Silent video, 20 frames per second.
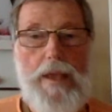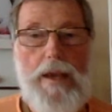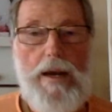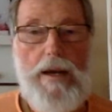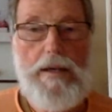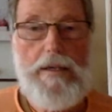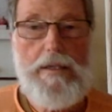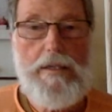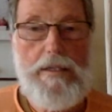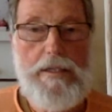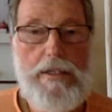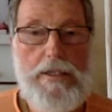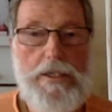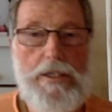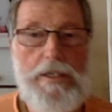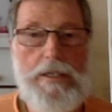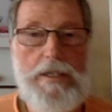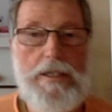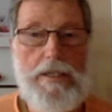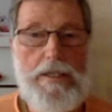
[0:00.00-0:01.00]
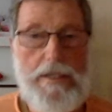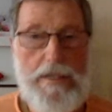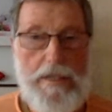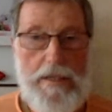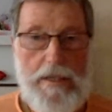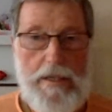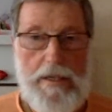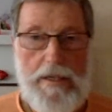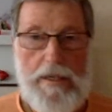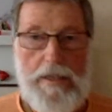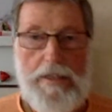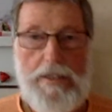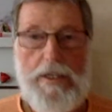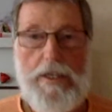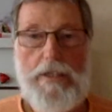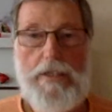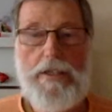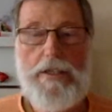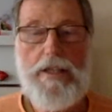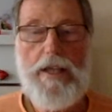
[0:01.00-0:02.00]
our tradition is such